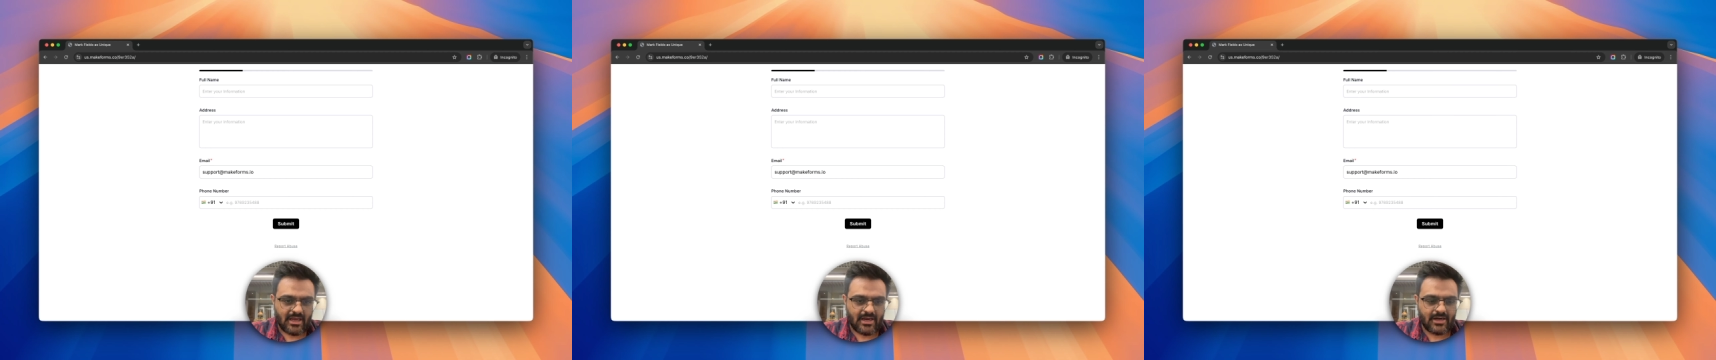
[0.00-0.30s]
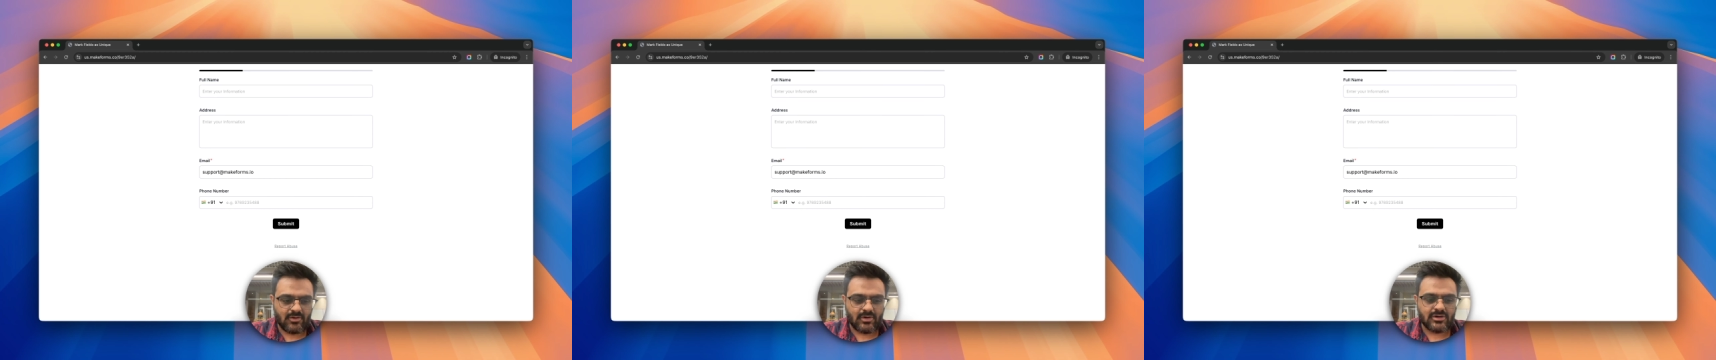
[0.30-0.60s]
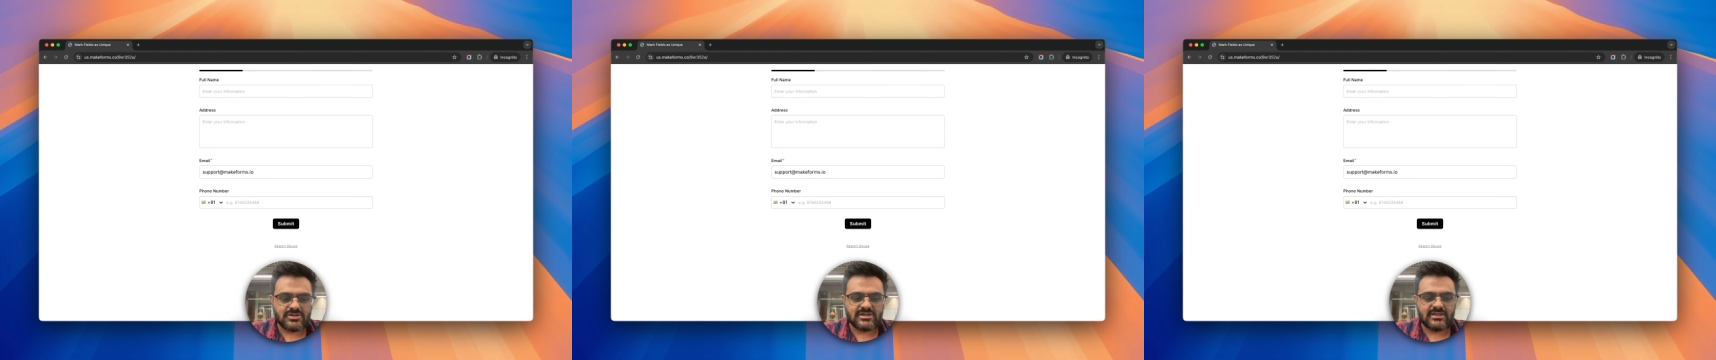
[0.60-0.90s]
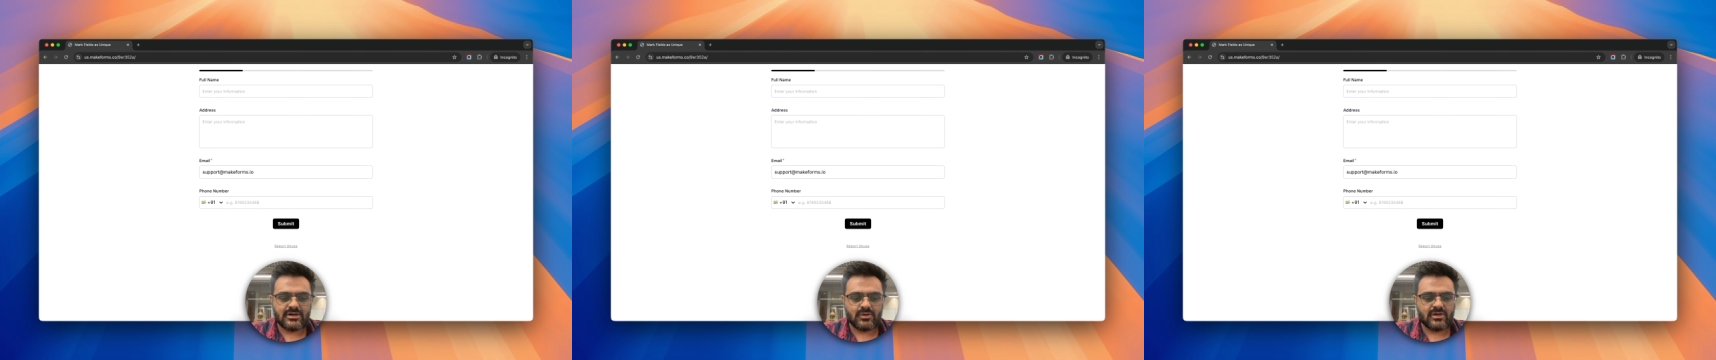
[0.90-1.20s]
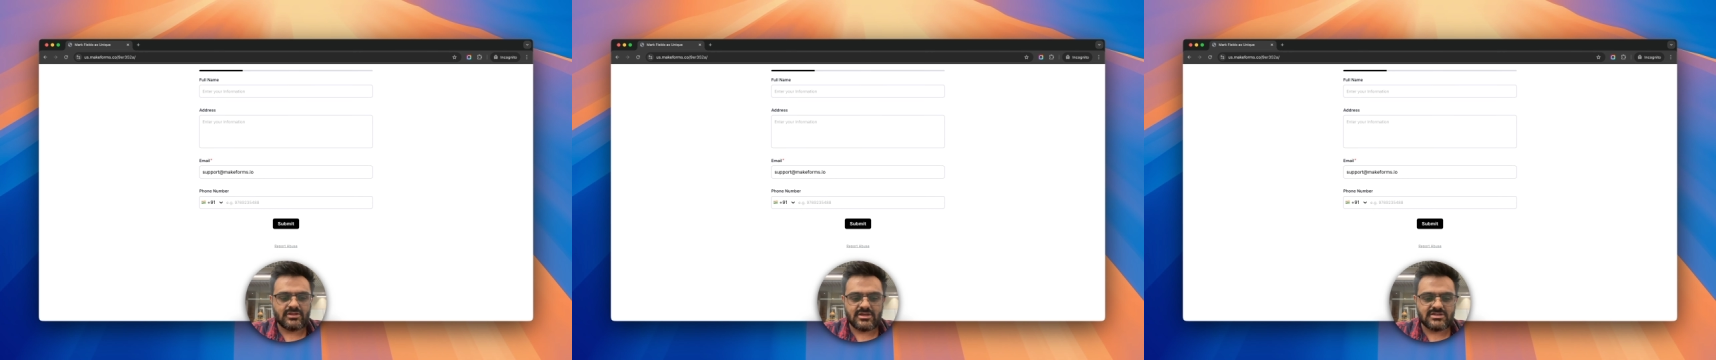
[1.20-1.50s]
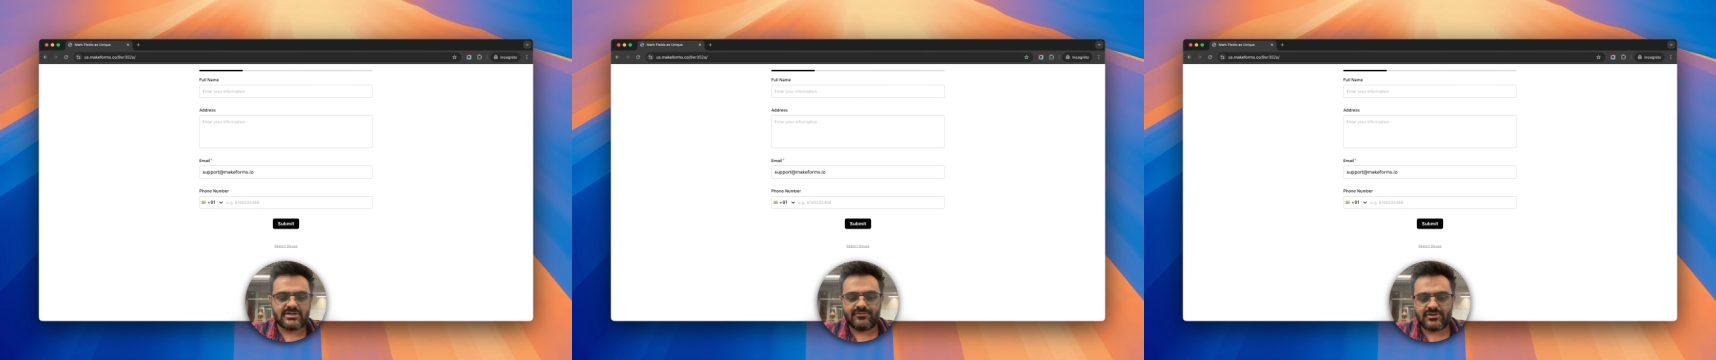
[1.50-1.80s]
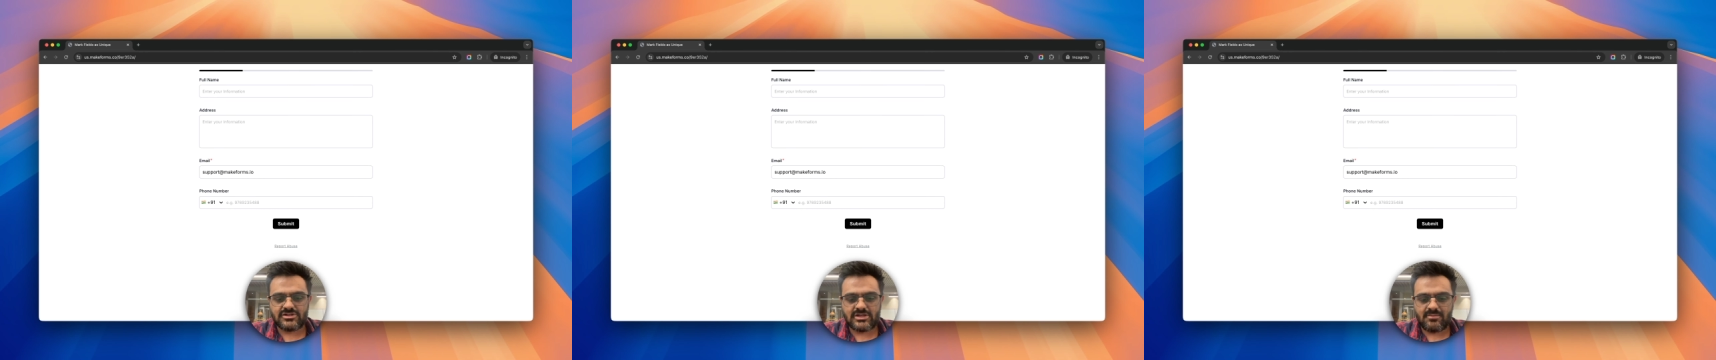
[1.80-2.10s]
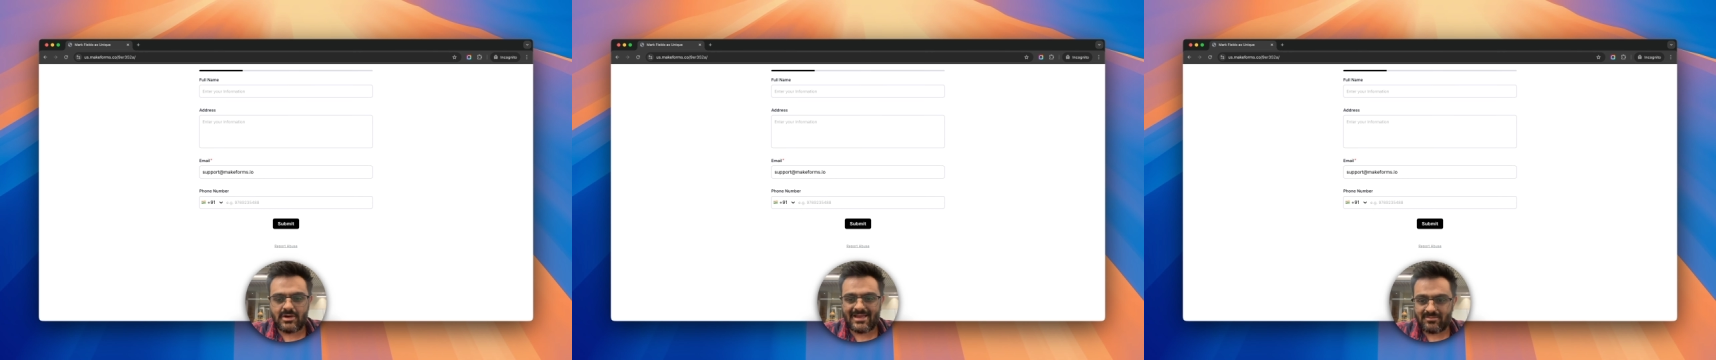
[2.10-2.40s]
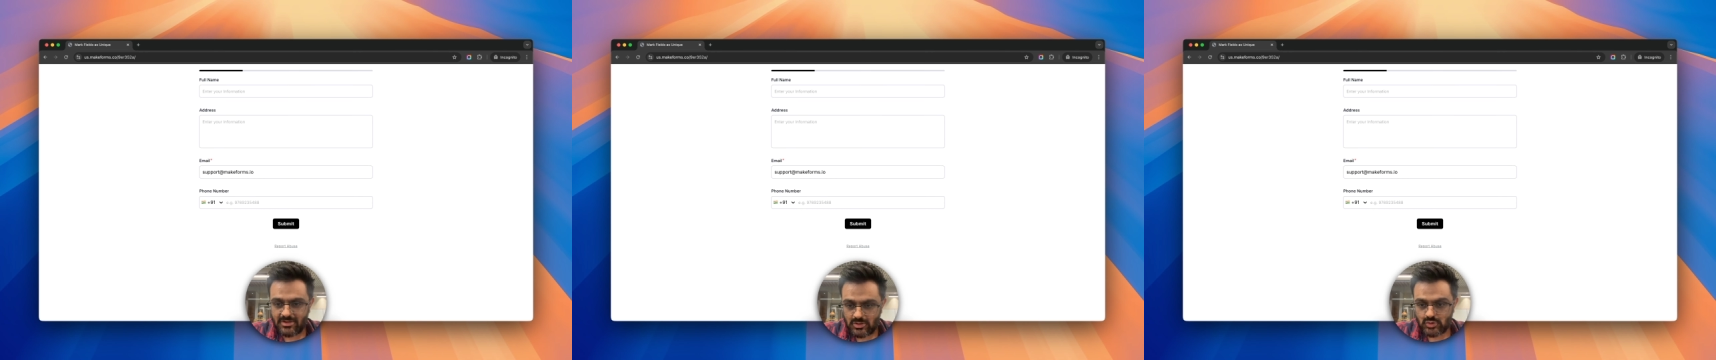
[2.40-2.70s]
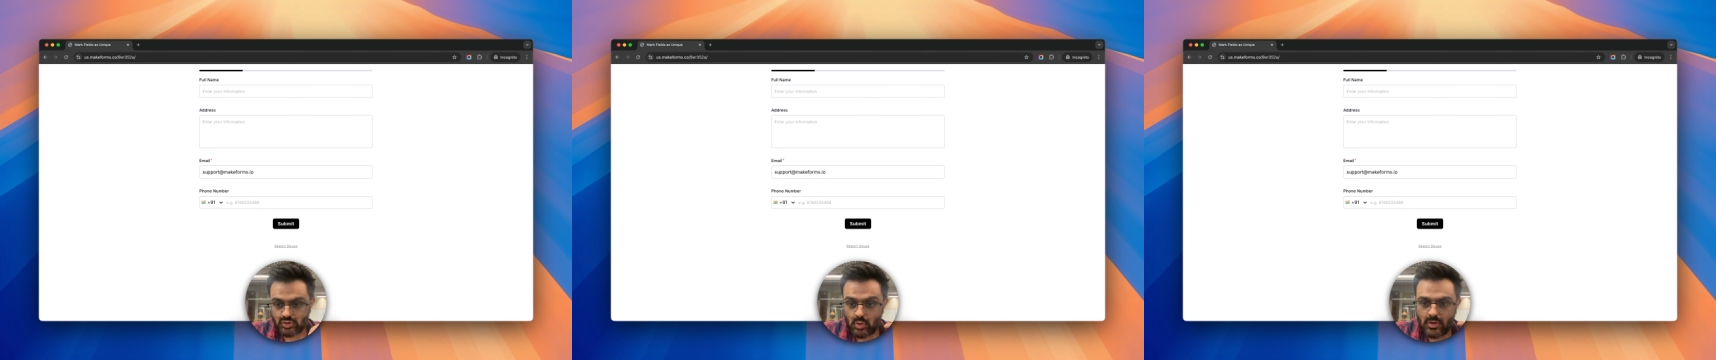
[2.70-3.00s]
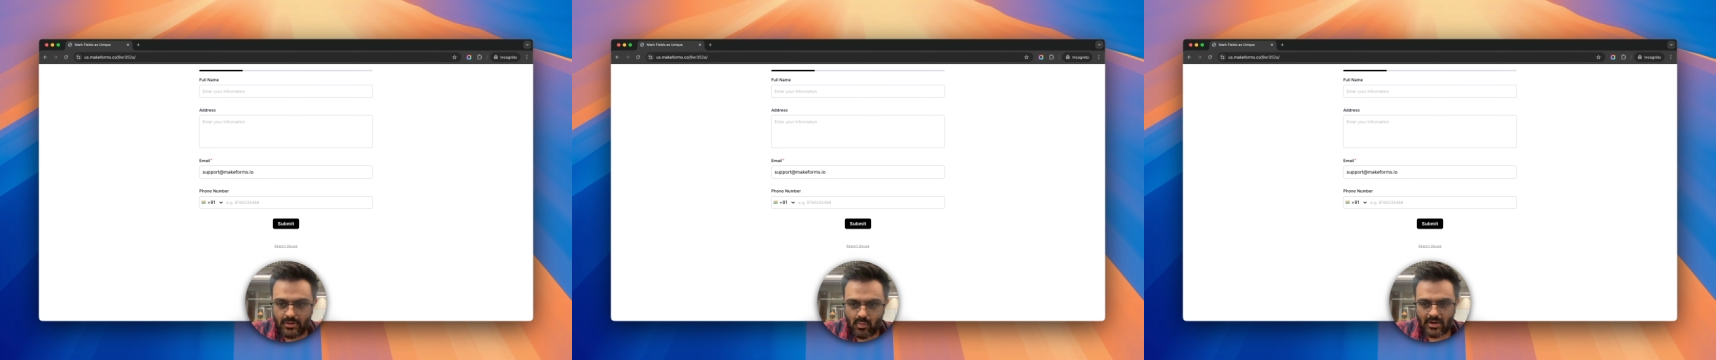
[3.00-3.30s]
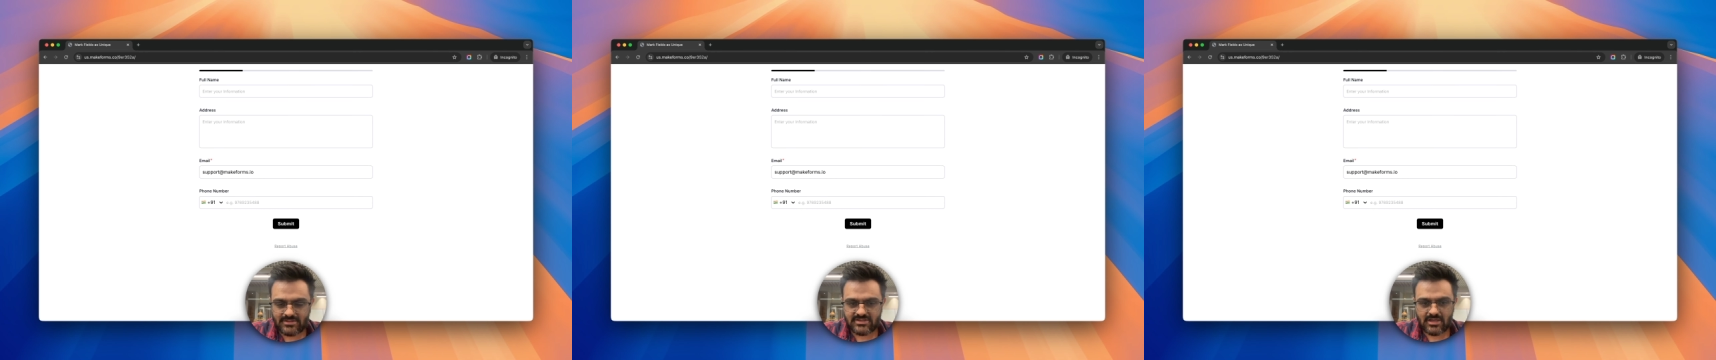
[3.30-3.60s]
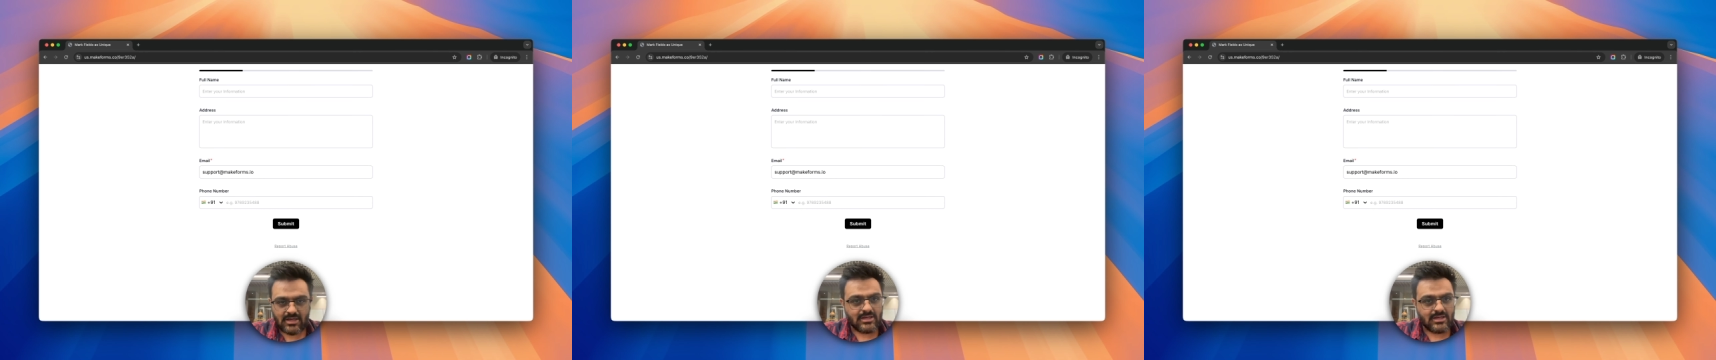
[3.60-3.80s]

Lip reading: and you want to say that, okay, this reference number can be used only once.